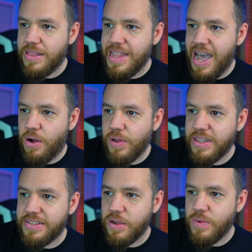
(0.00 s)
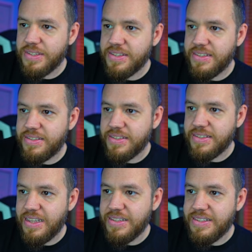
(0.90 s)
Now it's a resistance
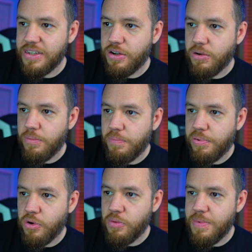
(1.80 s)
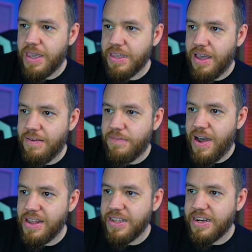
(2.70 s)
until boom, it got
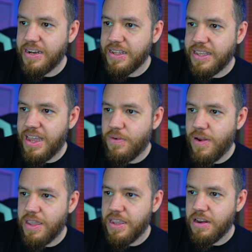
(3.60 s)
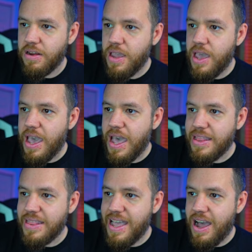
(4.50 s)
violated again right here
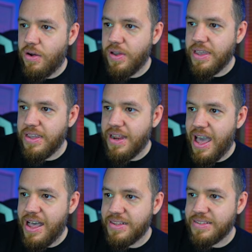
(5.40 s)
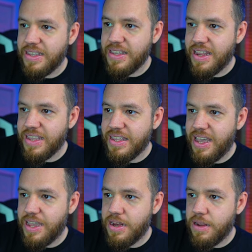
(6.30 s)
and now it has yet
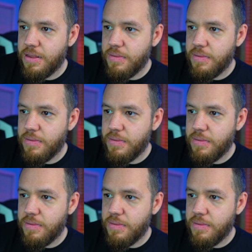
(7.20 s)
again